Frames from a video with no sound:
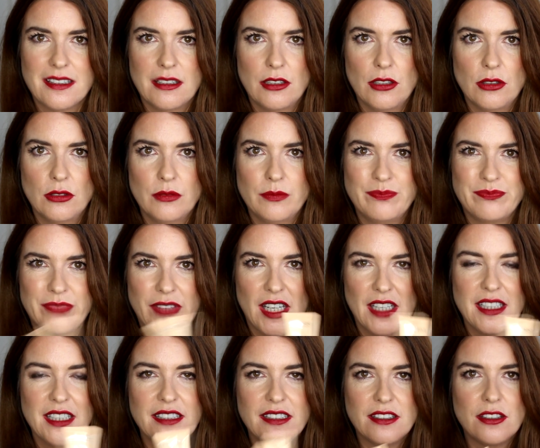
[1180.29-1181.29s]
So
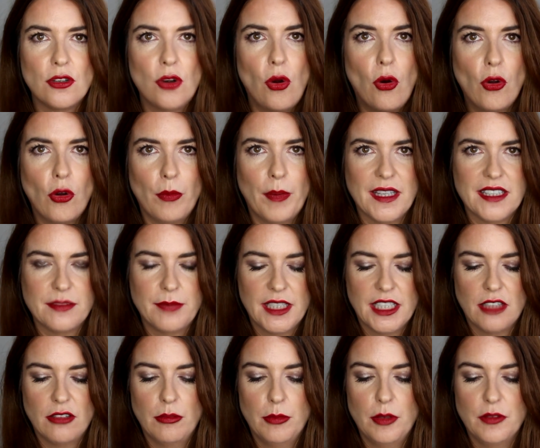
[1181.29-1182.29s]
I needed an oil-based
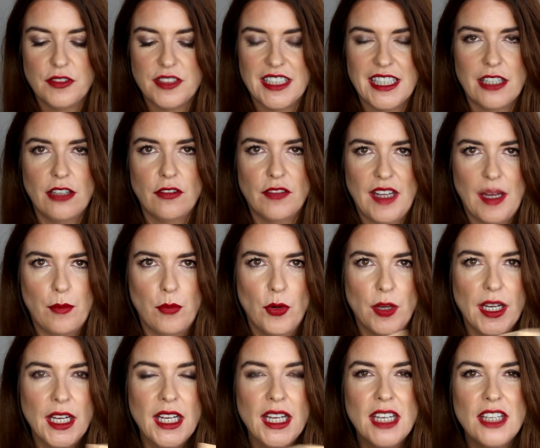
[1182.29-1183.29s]
makeup remover to take it off at that
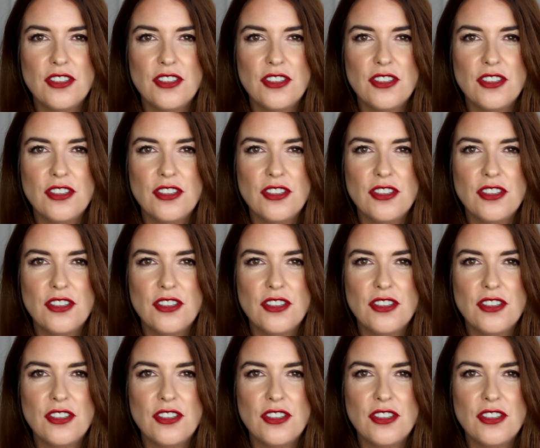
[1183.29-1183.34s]
point.